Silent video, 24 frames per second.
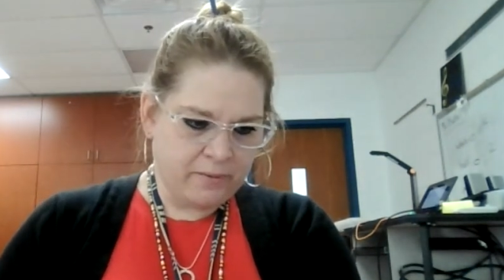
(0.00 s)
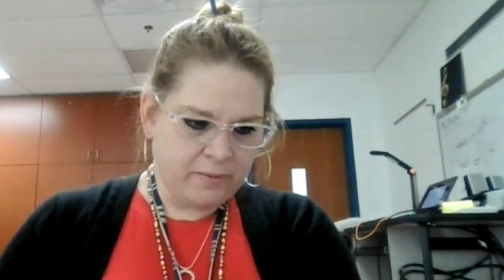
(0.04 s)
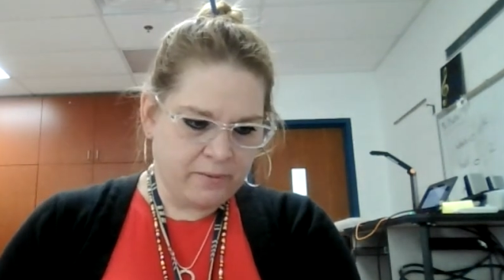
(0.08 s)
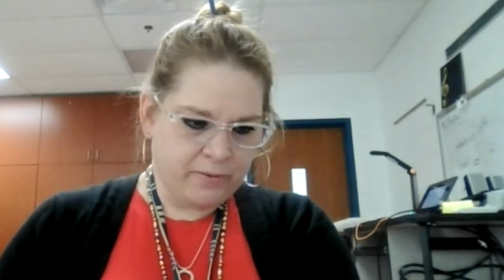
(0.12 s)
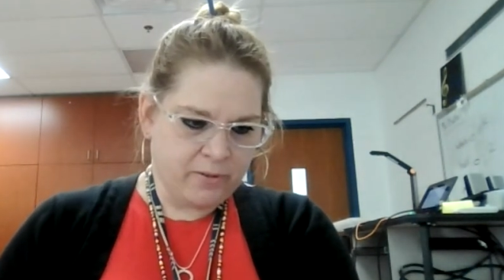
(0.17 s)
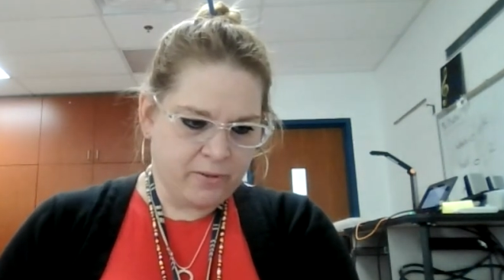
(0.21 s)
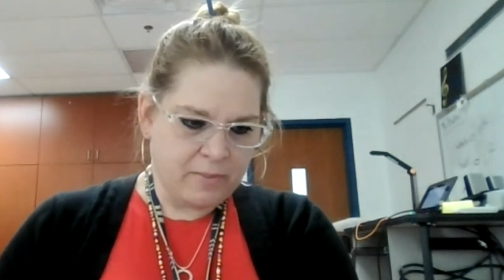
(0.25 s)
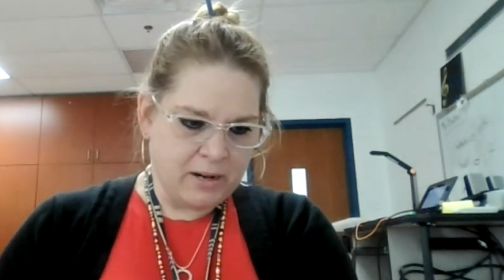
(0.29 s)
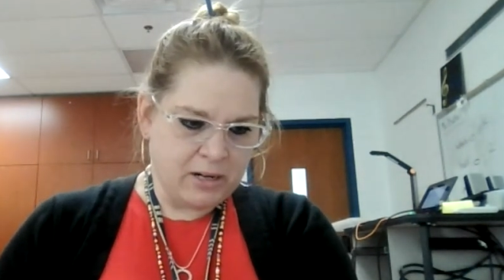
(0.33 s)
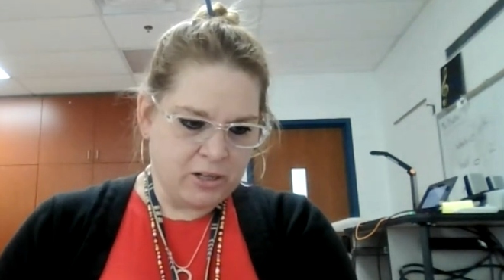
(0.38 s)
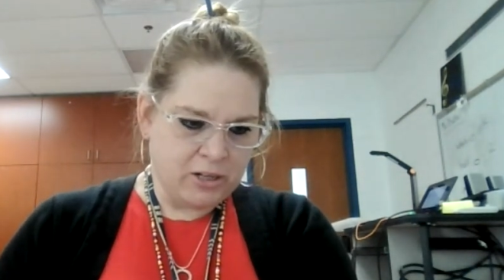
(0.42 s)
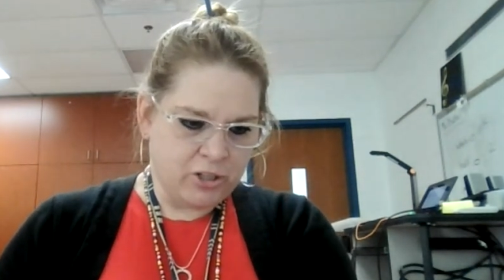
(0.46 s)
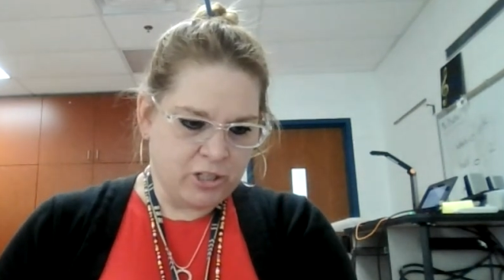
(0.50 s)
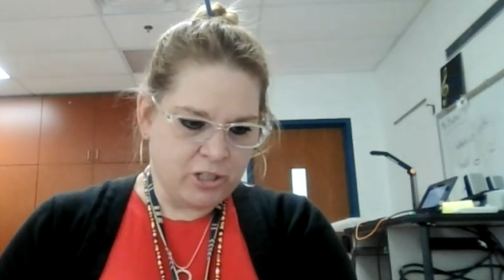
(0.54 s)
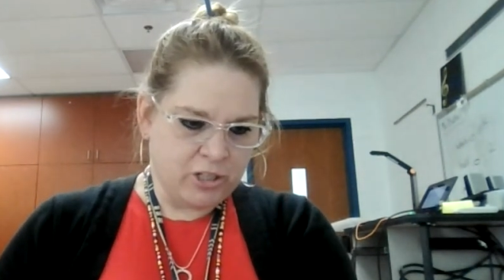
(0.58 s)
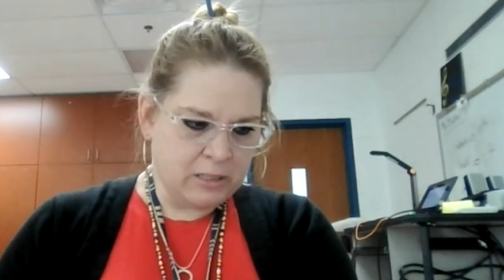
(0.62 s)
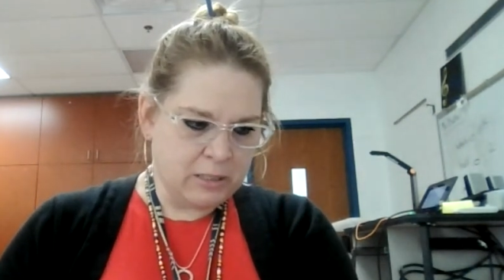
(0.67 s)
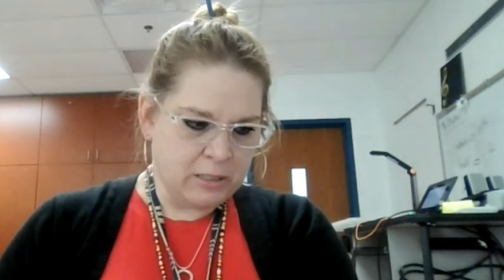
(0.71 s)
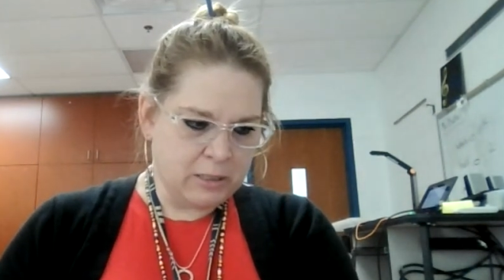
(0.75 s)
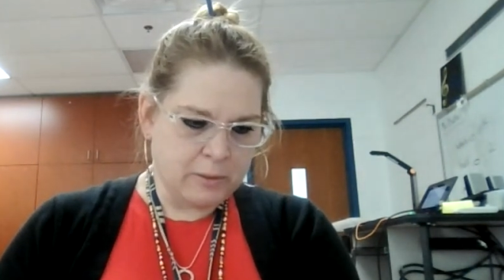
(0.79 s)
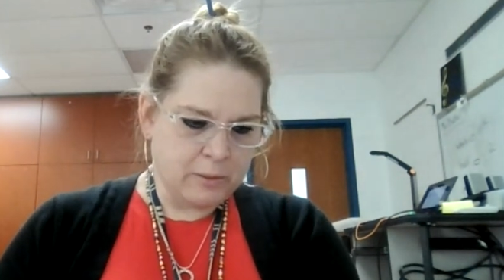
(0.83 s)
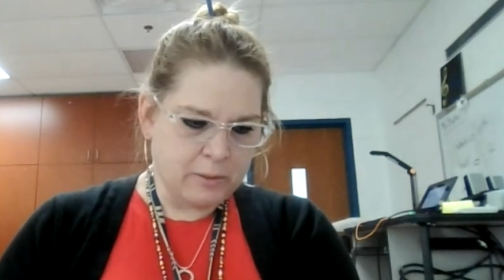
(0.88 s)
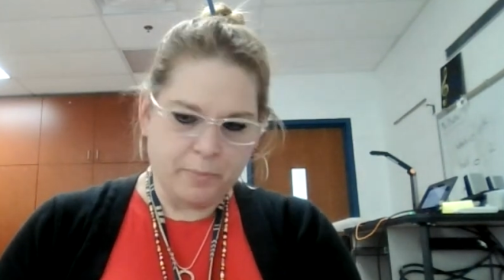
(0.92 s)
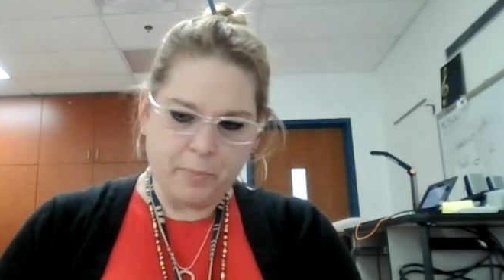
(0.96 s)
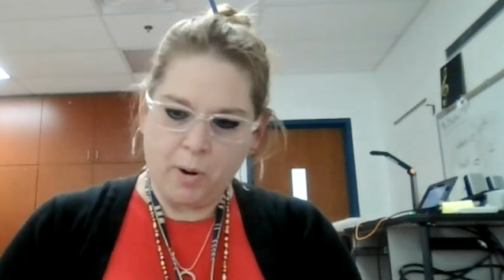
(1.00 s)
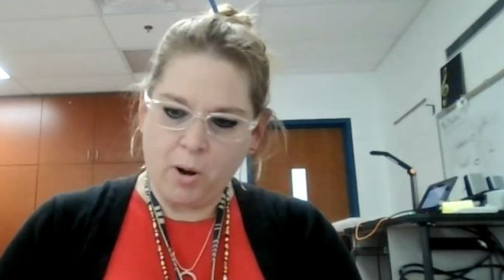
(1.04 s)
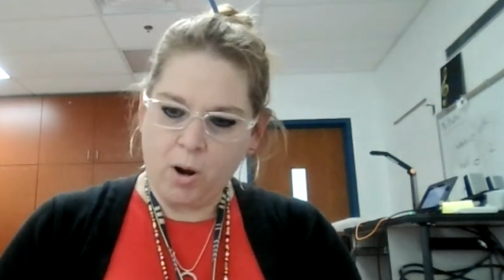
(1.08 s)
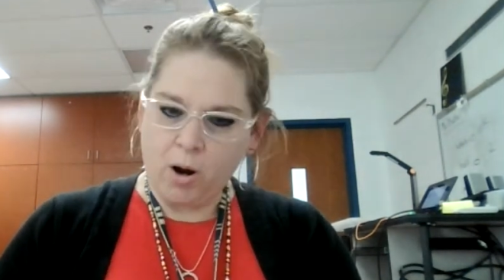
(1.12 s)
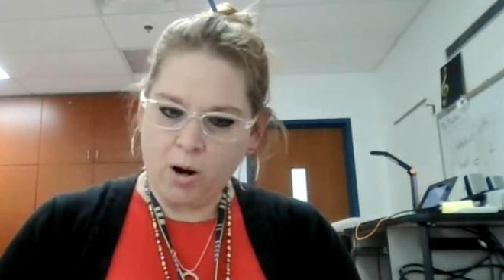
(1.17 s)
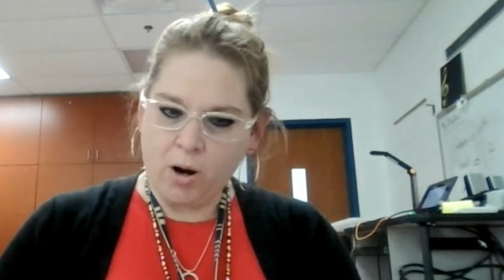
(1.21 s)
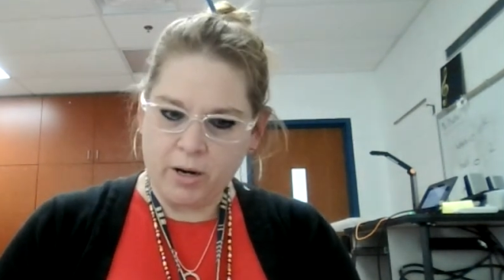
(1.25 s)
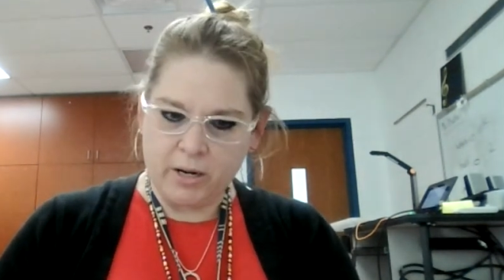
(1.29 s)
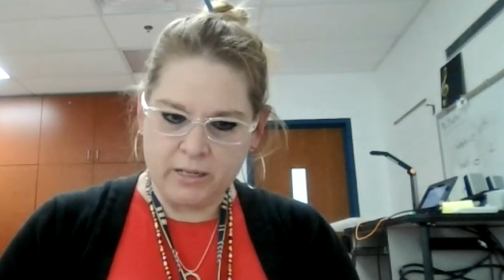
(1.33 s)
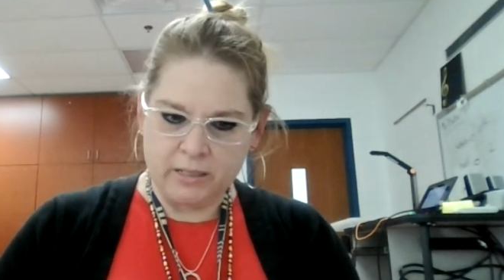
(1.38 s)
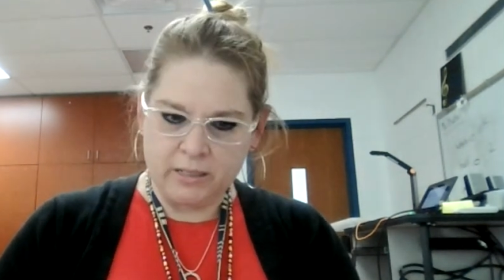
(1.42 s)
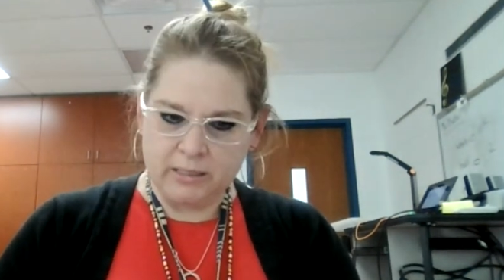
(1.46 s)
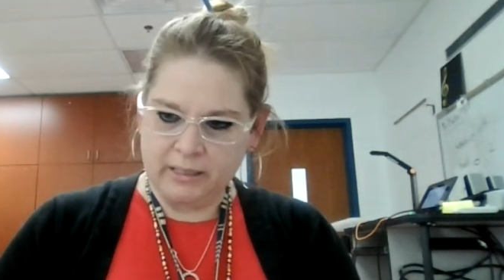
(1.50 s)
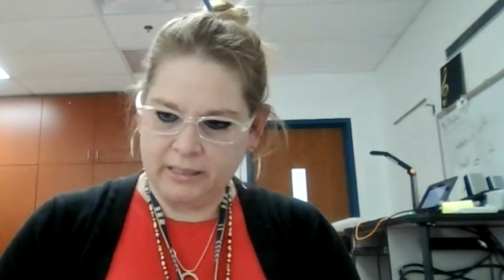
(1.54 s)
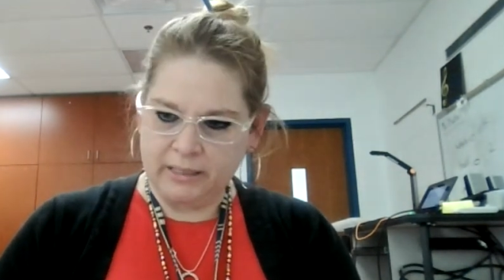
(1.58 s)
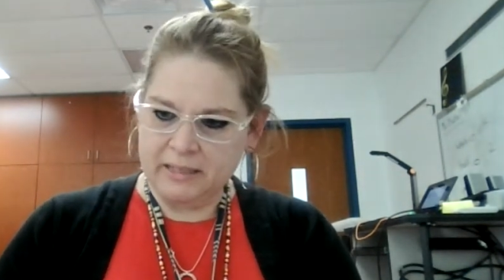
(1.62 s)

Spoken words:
information into parts,